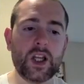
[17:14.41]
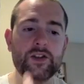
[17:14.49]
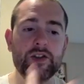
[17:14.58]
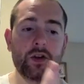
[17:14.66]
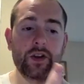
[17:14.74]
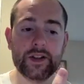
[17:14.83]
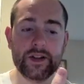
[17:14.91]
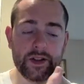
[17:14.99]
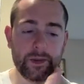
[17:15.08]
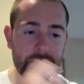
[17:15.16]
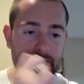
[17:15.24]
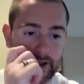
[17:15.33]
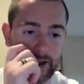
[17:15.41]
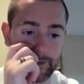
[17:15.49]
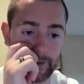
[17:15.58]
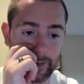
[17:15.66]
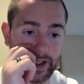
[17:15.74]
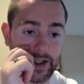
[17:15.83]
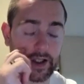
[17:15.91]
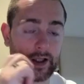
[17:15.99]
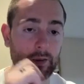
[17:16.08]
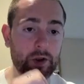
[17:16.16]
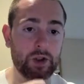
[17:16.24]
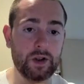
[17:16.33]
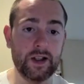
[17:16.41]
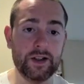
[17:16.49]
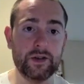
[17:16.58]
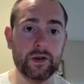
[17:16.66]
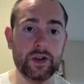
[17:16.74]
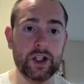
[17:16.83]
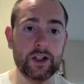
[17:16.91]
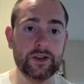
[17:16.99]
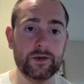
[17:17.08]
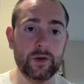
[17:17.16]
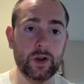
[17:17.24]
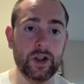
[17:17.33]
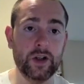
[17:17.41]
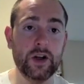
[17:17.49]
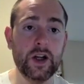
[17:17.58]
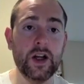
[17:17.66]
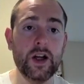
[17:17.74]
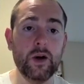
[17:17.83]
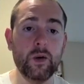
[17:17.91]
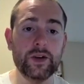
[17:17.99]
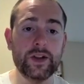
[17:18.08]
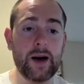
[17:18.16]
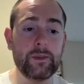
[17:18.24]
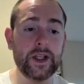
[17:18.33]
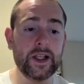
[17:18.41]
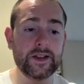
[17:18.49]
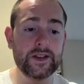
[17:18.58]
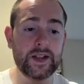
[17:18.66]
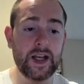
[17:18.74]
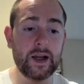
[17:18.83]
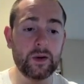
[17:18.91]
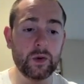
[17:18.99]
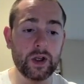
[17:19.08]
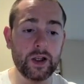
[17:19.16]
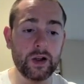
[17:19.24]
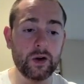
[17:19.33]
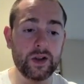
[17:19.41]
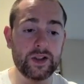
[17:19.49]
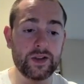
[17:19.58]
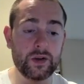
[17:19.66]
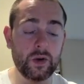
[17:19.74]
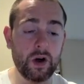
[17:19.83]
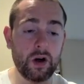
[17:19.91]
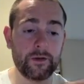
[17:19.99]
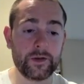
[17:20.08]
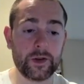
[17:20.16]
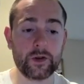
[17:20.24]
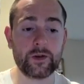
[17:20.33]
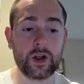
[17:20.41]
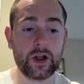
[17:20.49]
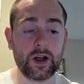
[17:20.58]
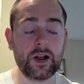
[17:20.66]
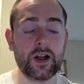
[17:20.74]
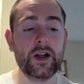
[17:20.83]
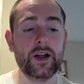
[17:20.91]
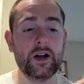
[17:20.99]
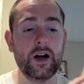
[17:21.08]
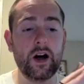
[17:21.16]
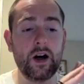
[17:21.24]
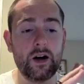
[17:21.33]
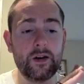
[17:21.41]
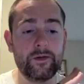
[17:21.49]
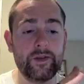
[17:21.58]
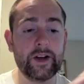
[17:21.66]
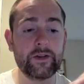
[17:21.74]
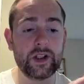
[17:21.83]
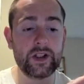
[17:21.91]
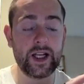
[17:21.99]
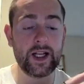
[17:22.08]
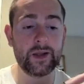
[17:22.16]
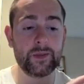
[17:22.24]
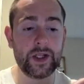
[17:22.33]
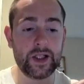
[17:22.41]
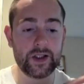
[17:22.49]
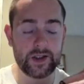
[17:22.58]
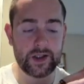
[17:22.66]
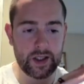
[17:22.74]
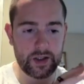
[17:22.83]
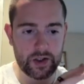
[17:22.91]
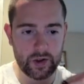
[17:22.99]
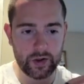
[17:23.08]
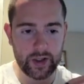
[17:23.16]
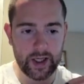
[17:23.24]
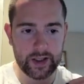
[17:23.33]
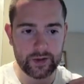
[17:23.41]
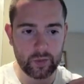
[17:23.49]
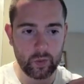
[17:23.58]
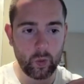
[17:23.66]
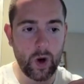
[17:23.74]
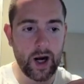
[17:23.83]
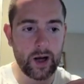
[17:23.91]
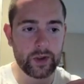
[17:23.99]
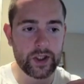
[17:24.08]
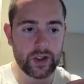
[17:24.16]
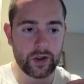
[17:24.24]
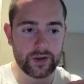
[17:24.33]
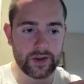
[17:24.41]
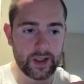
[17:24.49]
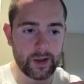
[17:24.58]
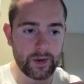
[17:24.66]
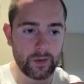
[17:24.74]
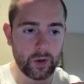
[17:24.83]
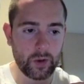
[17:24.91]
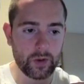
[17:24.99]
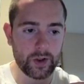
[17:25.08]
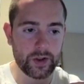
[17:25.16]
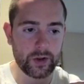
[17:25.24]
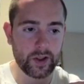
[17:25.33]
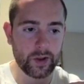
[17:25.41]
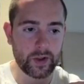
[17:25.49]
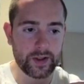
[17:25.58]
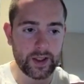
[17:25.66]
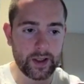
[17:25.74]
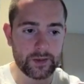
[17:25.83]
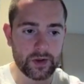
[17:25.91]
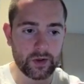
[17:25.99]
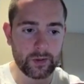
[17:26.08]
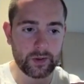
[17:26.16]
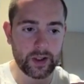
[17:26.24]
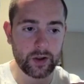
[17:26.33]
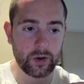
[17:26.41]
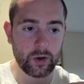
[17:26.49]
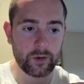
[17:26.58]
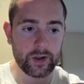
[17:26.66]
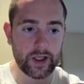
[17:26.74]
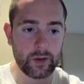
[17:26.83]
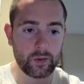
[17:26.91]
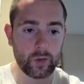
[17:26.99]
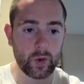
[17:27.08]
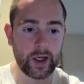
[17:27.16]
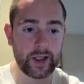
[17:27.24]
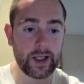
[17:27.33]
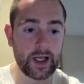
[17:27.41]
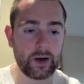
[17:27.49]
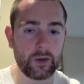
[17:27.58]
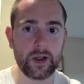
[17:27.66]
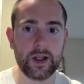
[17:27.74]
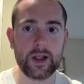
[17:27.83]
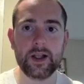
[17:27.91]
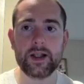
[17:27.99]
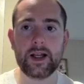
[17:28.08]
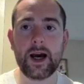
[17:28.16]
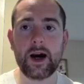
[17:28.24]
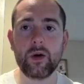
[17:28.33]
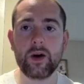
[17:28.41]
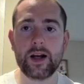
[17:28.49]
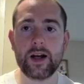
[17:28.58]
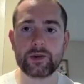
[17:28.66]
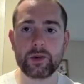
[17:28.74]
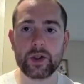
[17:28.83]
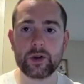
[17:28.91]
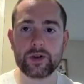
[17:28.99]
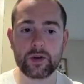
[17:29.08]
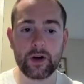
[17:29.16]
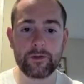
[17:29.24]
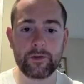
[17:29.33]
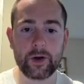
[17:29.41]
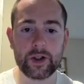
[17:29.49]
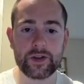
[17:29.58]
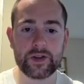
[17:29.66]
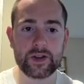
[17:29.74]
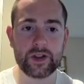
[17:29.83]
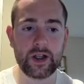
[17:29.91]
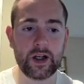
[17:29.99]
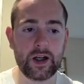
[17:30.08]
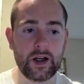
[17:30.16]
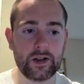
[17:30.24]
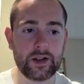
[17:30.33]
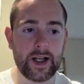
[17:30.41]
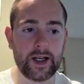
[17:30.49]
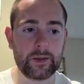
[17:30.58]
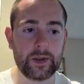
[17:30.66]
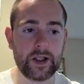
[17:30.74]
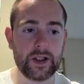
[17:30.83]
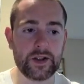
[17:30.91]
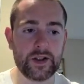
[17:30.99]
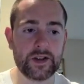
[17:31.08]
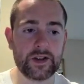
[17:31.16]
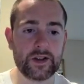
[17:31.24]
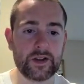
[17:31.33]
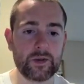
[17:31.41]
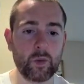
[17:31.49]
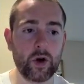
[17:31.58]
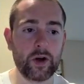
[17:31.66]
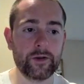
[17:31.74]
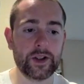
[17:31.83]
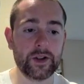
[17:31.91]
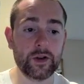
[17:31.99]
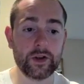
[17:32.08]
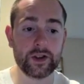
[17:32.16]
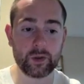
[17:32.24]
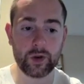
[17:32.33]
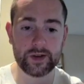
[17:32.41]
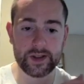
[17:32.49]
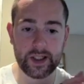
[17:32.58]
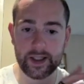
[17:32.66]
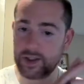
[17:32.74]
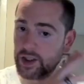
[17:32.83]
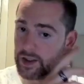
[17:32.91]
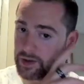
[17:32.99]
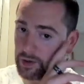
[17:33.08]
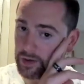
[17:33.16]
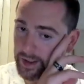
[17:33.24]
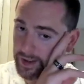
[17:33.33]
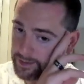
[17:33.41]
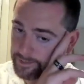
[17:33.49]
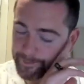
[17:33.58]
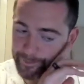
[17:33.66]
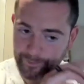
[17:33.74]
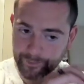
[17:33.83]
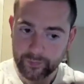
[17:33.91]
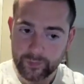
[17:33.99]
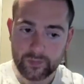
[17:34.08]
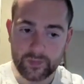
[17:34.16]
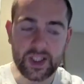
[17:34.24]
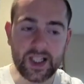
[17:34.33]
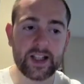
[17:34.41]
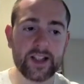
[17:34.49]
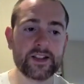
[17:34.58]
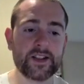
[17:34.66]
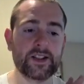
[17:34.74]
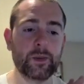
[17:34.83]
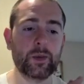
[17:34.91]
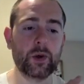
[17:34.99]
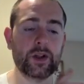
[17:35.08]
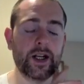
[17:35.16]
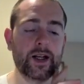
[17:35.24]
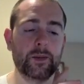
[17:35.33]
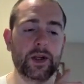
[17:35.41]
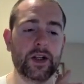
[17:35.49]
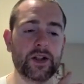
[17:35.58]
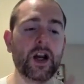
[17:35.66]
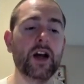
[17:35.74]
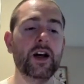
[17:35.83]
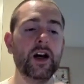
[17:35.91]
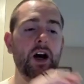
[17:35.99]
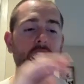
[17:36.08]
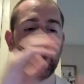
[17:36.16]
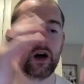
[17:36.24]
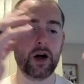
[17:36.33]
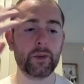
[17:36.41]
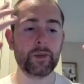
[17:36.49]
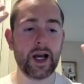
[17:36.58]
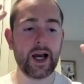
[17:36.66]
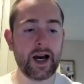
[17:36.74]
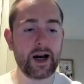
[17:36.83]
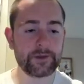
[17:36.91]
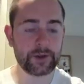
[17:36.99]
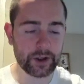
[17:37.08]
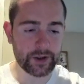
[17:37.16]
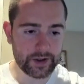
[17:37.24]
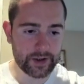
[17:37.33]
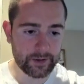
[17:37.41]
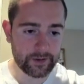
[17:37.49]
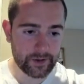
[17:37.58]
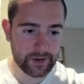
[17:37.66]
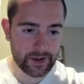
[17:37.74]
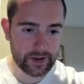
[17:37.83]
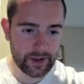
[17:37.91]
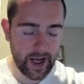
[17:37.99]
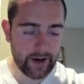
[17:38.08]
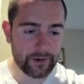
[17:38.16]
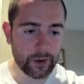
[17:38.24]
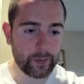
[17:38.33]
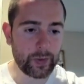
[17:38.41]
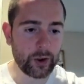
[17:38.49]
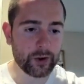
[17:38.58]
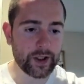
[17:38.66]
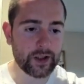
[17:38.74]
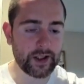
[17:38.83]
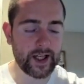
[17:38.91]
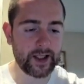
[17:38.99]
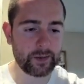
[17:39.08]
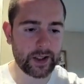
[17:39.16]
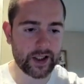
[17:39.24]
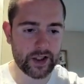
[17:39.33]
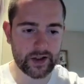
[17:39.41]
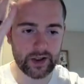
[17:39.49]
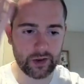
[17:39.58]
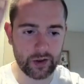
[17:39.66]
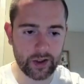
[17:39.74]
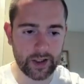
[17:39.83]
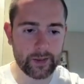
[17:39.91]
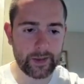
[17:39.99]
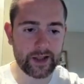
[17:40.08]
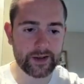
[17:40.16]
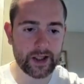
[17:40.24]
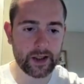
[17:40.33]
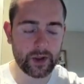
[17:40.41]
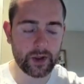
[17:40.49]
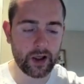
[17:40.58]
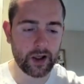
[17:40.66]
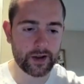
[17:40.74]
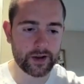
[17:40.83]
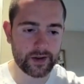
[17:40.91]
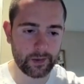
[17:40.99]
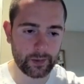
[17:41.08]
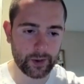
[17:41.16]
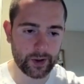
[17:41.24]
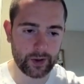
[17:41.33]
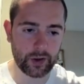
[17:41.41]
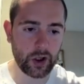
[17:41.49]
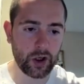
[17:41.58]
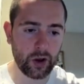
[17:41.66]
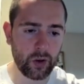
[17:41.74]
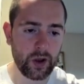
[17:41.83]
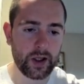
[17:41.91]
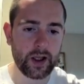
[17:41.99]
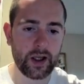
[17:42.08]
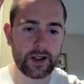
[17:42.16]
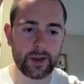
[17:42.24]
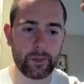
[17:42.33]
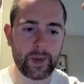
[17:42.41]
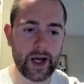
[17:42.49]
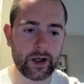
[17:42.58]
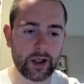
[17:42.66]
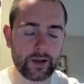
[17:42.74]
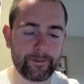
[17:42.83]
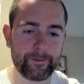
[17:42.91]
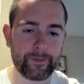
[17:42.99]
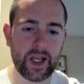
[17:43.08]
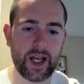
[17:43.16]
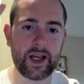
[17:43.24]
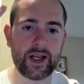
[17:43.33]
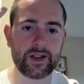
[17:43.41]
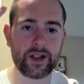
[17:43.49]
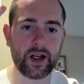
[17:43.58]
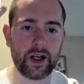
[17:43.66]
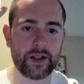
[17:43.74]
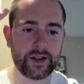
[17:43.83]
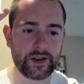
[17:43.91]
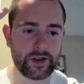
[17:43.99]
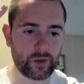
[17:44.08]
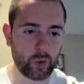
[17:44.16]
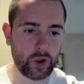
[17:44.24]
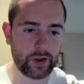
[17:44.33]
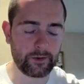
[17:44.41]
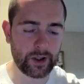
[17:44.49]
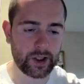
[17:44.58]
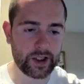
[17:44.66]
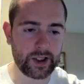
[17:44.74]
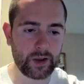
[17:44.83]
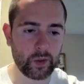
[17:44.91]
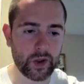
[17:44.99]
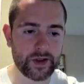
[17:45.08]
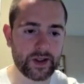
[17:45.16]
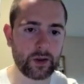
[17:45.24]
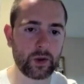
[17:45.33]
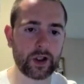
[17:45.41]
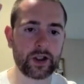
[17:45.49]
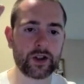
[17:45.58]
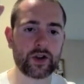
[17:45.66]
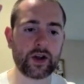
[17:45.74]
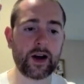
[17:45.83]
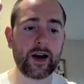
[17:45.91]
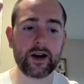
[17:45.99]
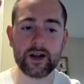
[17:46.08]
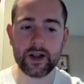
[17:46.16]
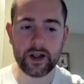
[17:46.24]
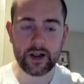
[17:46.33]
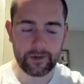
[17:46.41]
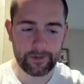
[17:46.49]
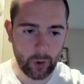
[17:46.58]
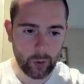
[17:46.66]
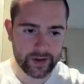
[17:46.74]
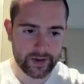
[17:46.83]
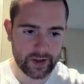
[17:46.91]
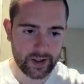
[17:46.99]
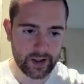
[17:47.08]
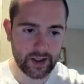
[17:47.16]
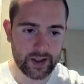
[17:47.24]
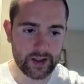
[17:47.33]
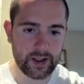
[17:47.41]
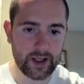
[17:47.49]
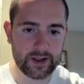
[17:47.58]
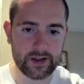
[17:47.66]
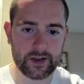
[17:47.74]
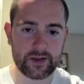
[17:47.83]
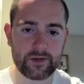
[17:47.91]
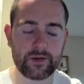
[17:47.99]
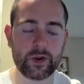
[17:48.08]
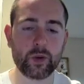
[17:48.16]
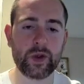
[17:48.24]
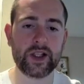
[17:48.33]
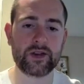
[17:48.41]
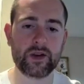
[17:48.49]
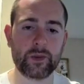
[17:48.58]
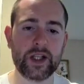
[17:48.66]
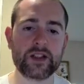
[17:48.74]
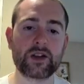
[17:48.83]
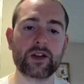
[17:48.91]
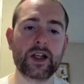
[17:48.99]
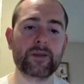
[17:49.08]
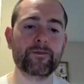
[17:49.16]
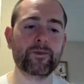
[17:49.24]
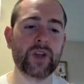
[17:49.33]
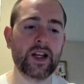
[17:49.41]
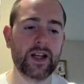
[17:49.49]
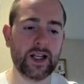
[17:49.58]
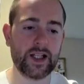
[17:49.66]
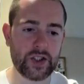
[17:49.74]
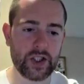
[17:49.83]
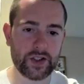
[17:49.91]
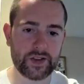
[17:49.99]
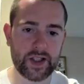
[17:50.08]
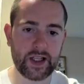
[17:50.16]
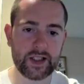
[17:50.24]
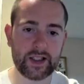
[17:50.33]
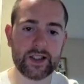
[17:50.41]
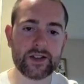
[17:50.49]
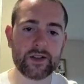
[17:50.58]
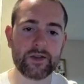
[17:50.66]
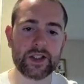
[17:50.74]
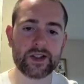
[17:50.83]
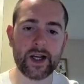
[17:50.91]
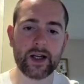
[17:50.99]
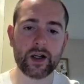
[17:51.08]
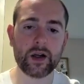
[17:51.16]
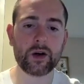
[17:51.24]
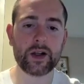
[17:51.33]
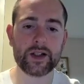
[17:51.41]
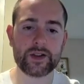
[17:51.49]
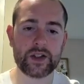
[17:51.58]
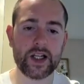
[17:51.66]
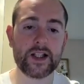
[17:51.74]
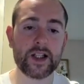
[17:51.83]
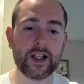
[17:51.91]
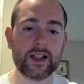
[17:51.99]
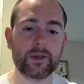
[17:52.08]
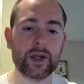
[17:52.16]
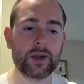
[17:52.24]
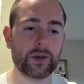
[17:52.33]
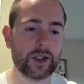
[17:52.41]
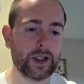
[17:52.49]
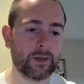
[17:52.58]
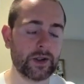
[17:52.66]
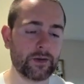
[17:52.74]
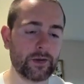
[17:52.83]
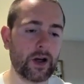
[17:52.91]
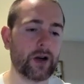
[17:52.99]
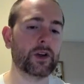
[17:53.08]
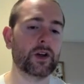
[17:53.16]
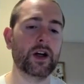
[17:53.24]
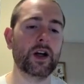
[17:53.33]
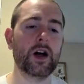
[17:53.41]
So this is a piece of information that we're trying to adjust for you. With that being said, we're going to go into a few of our favorite landing pages and show you guys why we chose them and what we're doing with them. So I'm going to go over that right now. Now, as we go into our first landing page, this is one of the newest ones that I just created. It is a simple landing page. After building landing pages and learning about them, the simpler you go, the better. And this is one of our key ones that we're going to try focusing in the next few weeks. So basically, it's just saying EasyFees.io is changing eBay bookkeeping forever.